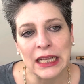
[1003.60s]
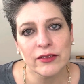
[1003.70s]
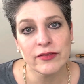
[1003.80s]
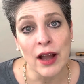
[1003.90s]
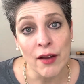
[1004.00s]

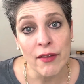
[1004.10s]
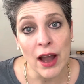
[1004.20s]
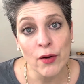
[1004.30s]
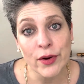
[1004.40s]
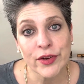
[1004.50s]
5
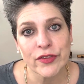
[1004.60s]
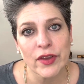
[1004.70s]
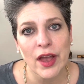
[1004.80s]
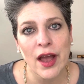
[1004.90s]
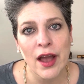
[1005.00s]
hours.
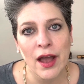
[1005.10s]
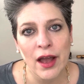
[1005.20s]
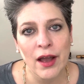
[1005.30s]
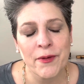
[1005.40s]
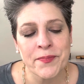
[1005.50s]

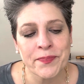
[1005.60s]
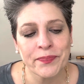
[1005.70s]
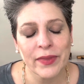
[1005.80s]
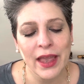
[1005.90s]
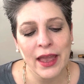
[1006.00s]

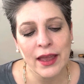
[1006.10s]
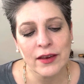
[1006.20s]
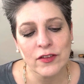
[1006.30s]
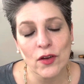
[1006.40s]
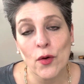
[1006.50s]

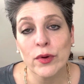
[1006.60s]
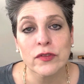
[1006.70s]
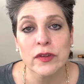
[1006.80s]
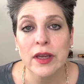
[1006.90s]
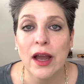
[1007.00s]
And so we'll
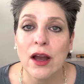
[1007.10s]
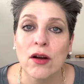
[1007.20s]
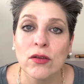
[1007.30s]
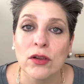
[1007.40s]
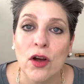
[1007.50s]
see
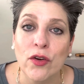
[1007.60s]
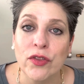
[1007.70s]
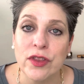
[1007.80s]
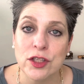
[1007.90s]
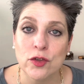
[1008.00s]
how
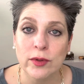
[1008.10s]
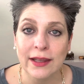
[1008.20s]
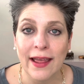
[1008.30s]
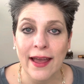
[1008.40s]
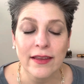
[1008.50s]
long this one
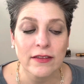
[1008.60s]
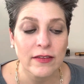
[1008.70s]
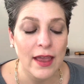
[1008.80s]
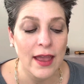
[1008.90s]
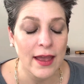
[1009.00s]

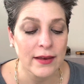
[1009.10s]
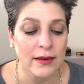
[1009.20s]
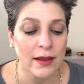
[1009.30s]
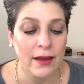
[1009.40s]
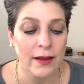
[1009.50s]
lasts.
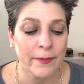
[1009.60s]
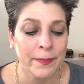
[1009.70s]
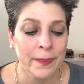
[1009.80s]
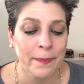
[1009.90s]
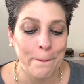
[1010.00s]
And
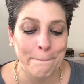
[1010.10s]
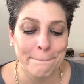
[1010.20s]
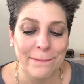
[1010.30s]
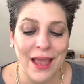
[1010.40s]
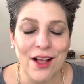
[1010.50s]

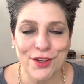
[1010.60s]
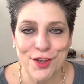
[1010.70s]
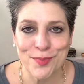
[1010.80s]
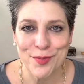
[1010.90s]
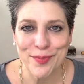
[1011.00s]
I'll
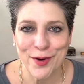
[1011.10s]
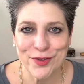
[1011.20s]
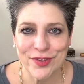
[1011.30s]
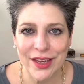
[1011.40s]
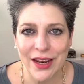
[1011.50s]
keep you
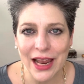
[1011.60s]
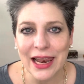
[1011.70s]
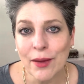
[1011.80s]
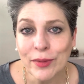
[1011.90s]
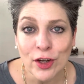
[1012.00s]
posted.
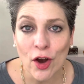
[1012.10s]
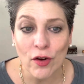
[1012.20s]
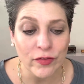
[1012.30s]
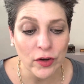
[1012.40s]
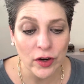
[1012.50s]
Let me
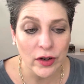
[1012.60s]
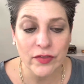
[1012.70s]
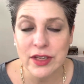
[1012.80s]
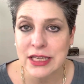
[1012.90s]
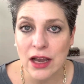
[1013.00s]
know if you heard of
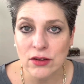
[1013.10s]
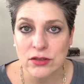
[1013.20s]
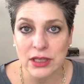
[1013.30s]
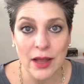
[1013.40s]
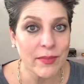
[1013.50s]
this
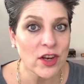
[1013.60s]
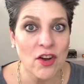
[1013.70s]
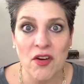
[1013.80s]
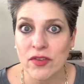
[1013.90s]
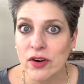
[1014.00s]
house. Let me
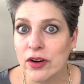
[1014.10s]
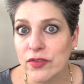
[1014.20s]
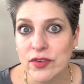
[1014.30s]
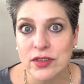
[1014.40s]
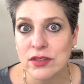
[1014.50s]
know if you heard
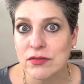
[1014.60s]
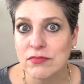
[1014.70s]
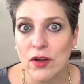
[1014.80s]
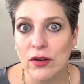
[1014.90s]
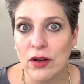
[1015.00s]
of this
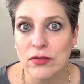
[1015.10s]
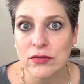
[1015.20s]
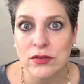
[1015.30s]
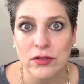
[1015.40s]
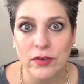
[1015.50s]

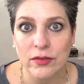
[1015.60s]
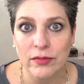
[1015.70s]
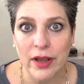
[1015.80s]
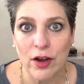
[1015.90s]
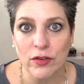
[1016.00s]
colognes
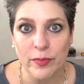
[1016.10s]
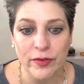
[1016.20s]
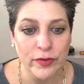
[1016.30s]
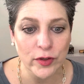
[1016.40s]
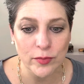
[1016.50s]
or Eau De
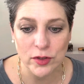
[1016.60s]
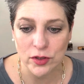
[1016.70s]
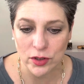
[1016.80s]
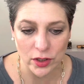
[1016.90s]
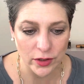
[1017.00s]
Parfums,
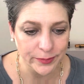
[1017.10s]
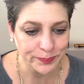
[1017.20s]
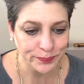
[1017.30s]
or